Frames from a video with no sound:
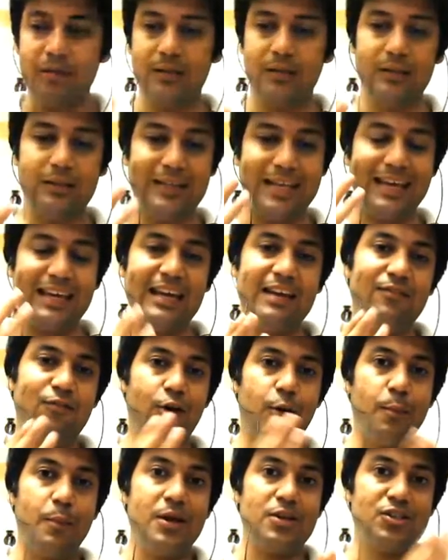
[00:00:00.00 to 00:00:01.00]
take
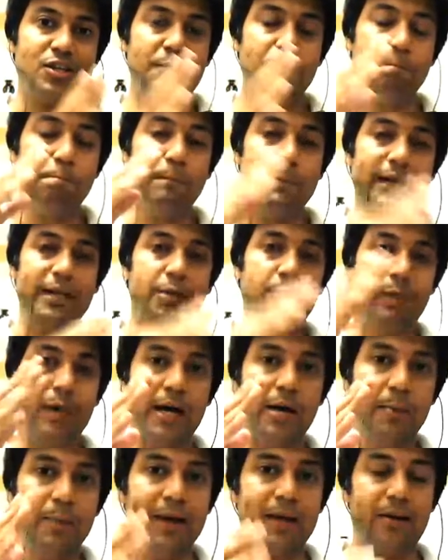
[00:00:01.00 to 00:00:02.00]
information bit by
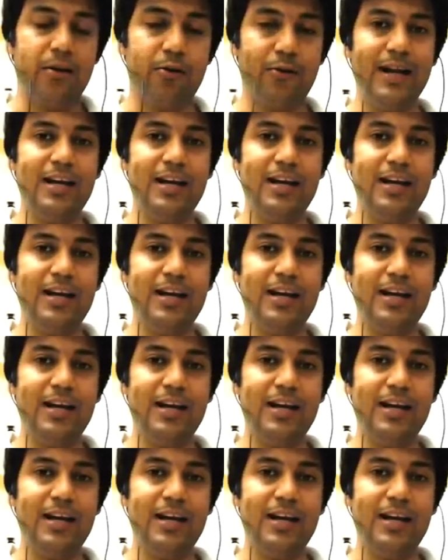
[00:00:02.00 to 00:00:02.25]
bit, right?